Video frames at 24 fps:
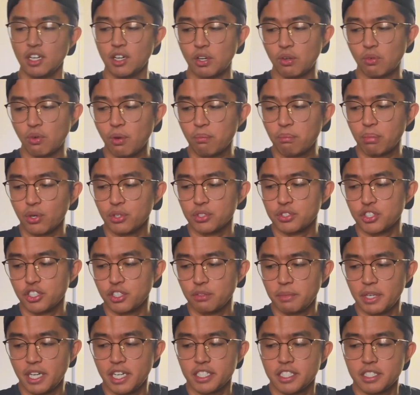Won't pour too
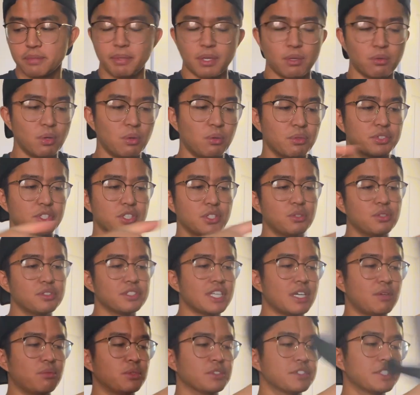much, but what we'll do is
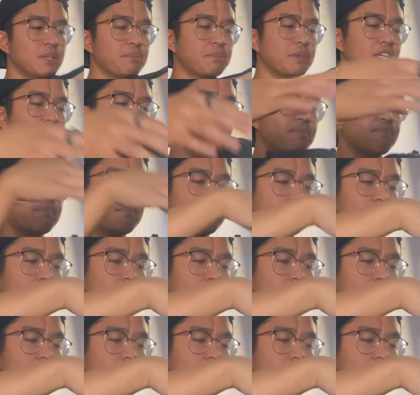that we'll zip it up